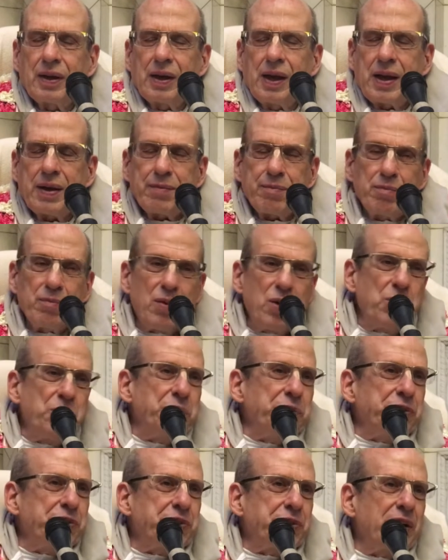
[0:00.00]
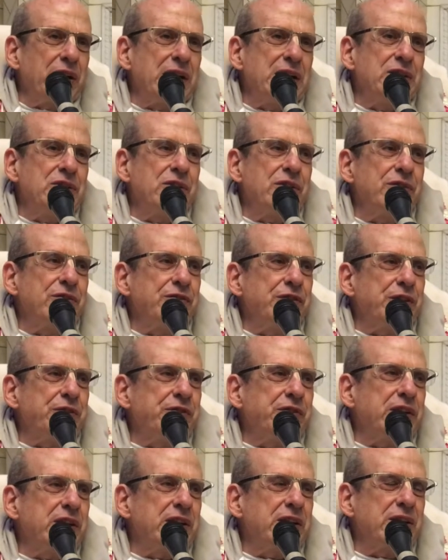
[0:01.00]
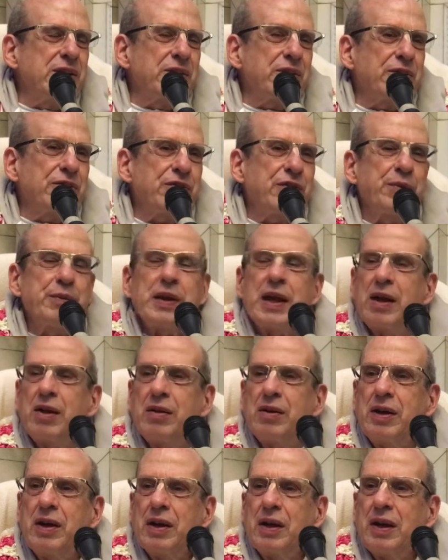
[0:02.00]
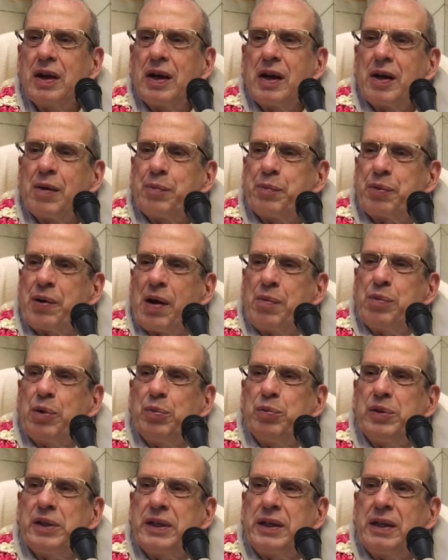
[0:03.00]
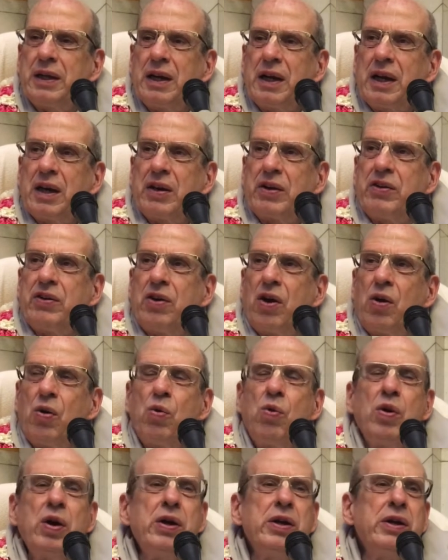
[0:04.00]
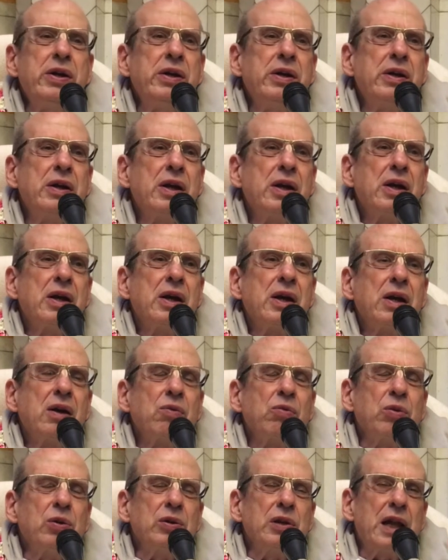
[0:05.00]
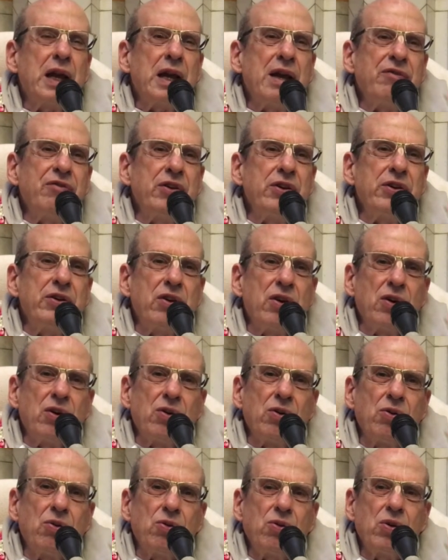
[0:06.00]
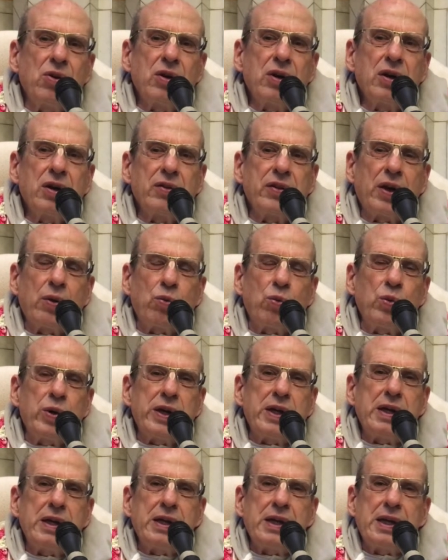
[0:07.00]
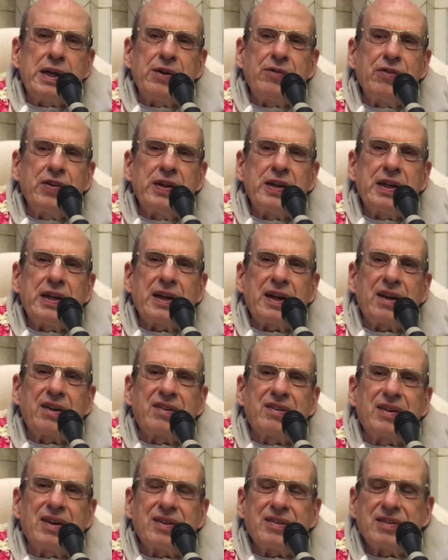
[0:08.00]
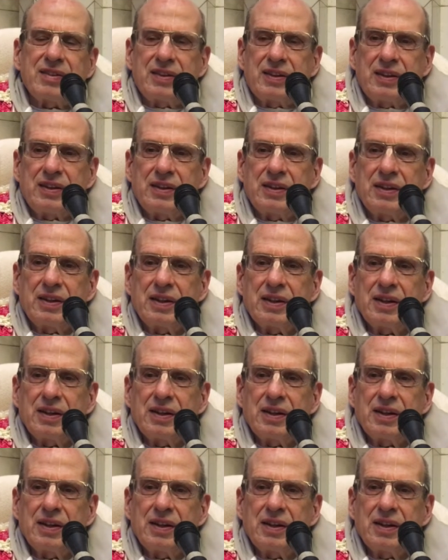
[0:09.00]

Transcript: at most 150 years from now, probably no one will ever know that we even existed.